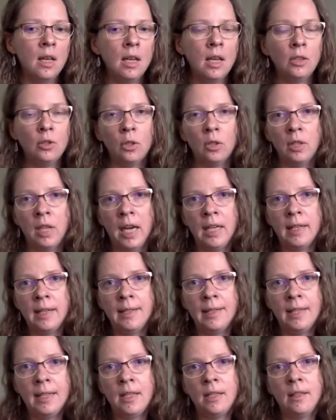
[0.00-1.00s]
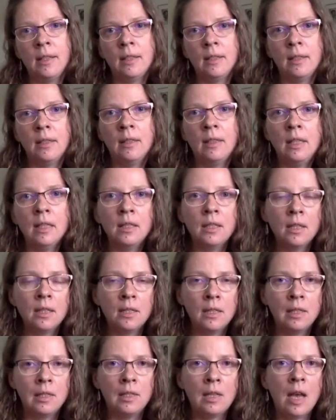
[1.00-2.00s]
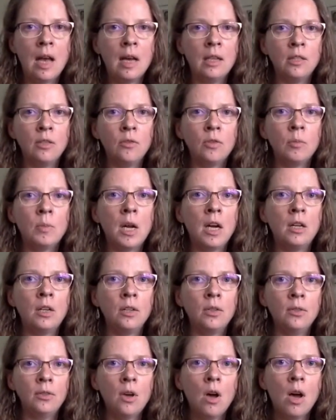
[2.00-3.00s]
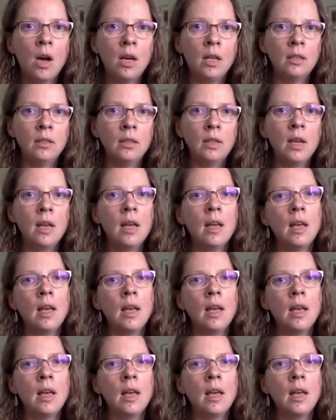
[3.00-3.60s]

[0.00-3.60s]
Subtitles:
It already distances us from our thought